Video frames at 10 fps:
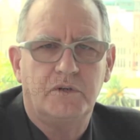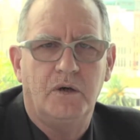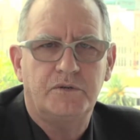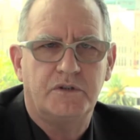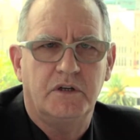
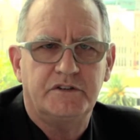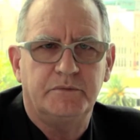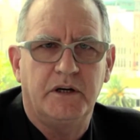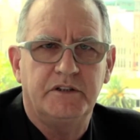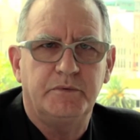culture, I
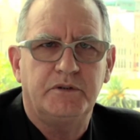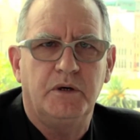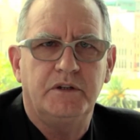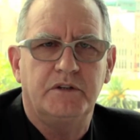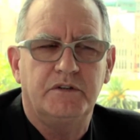suppose,
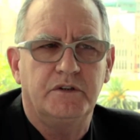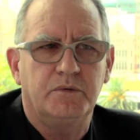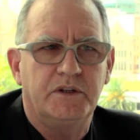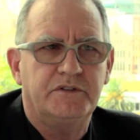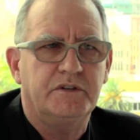between the two,
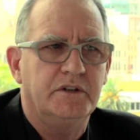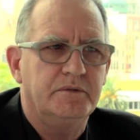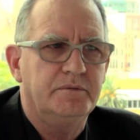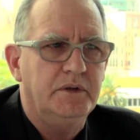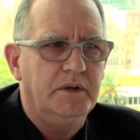
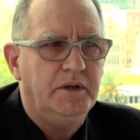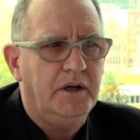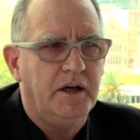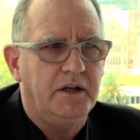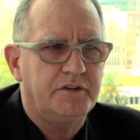Western
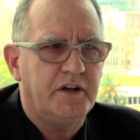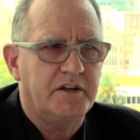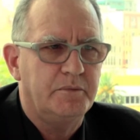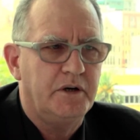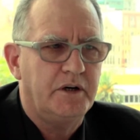and South
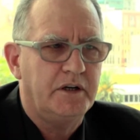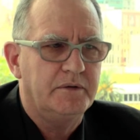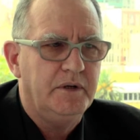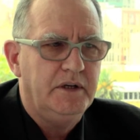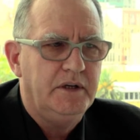
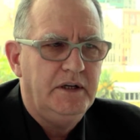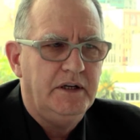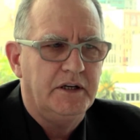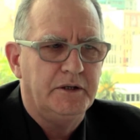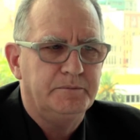American,
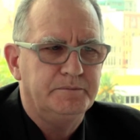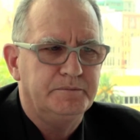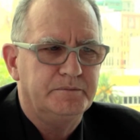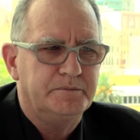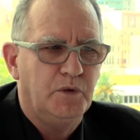
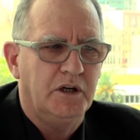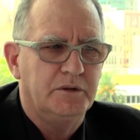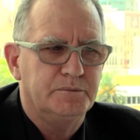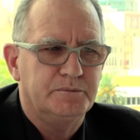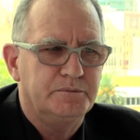
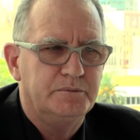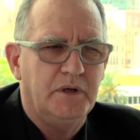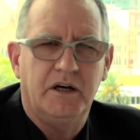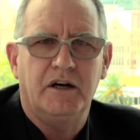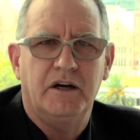
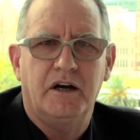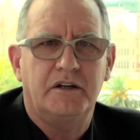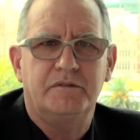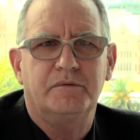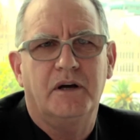I
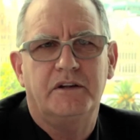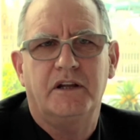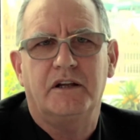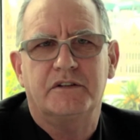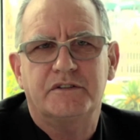
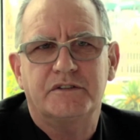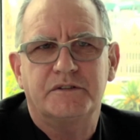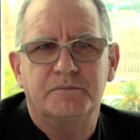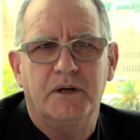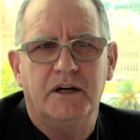think it's
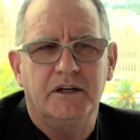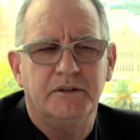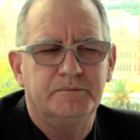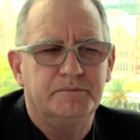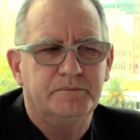
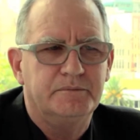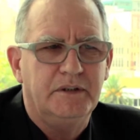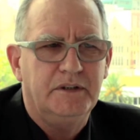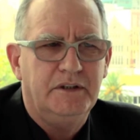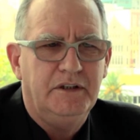an
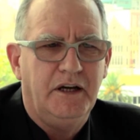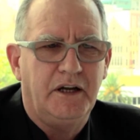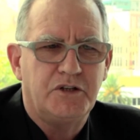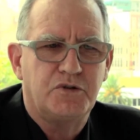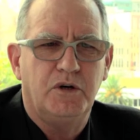
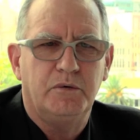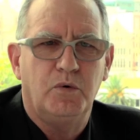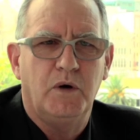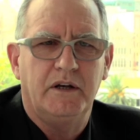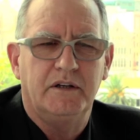enjoyable
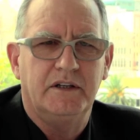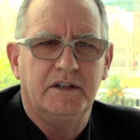one.